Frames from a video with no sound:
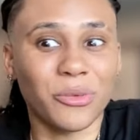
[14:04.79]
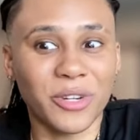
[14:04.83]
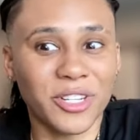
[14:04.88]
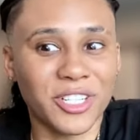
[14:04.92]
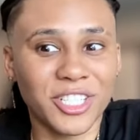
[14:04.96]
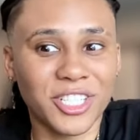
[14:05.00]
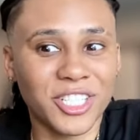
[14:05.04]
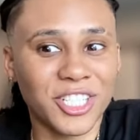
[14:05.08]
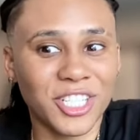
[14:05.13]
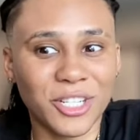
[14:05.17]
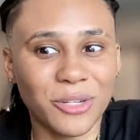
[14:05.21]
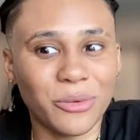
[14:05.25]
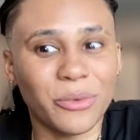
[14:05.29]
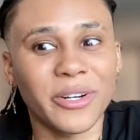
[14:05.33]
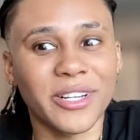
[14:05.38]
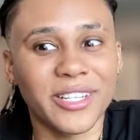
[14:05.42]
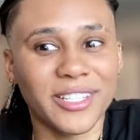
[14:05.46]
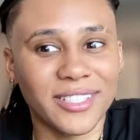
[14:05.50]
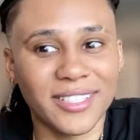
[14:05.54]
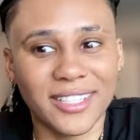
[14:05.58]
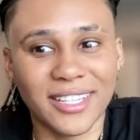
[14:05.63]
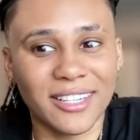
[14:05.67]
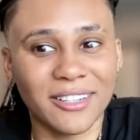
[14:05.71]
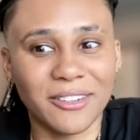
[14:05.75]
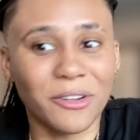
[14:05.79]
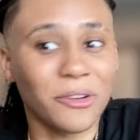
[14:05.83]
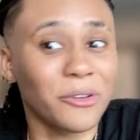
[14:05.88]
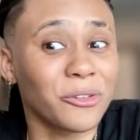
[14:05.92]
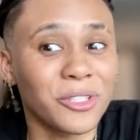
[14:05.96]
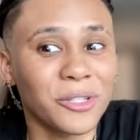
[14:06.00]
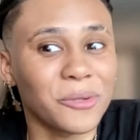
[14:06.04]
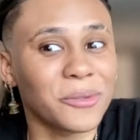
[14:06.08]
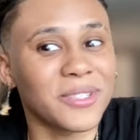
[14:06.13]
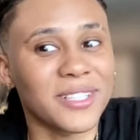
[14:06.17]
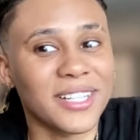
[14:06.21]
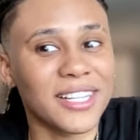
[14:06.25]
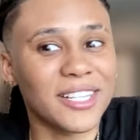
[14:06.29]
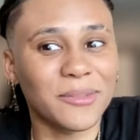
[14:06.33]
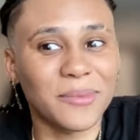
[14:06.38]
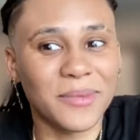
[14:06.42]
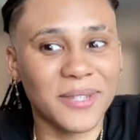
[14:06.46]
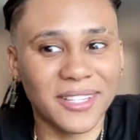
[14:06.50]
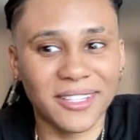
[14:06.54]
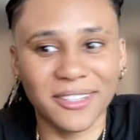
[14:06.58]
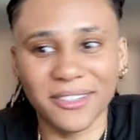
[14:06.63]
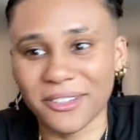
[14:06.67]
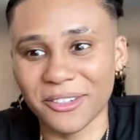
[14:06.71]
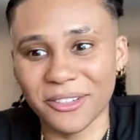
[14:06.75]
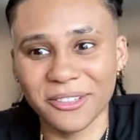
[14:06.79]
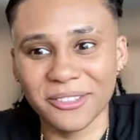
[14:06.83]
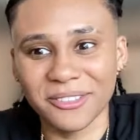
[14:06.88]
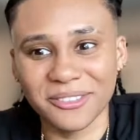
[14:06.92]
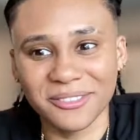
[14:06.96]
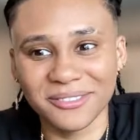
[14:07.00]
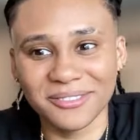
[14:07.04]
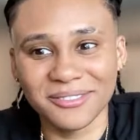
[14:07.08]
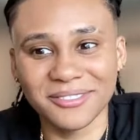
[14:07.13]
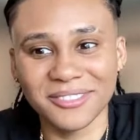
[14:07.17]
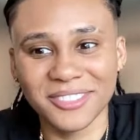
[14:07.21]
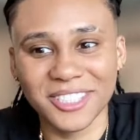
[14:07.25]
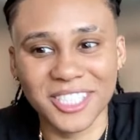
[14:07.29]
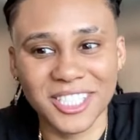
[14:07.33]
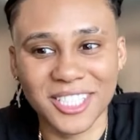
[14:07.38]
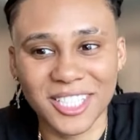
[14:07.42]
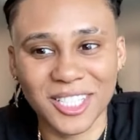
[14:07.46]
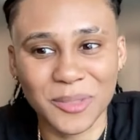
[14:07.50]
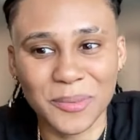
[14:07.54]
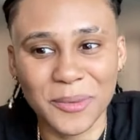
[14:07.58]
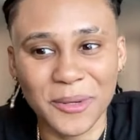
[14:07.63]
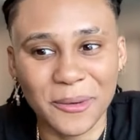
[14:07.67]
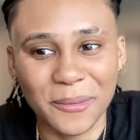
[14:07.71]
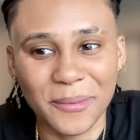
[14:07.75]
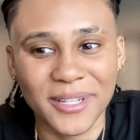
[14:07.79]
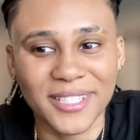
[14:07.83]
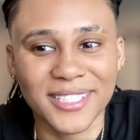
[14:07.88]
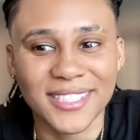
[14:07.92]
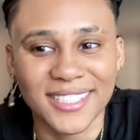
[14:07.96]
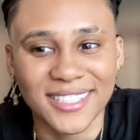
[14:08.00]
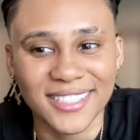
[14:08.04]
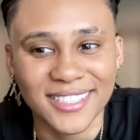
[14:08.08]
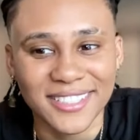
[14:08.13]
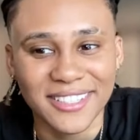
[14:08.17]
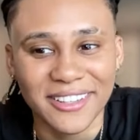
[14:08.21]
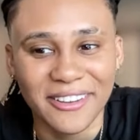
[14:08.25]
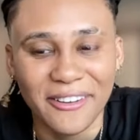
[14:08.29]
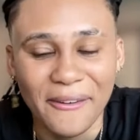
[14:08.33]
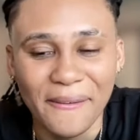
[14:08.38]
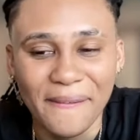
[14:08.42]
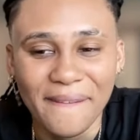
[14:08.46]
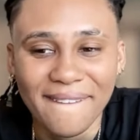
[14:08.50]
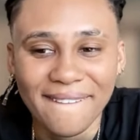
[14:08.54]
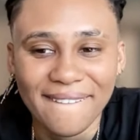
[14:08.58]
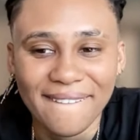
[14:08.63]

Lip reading: one she was. I didn't know if she was lesbian or just experimenting. So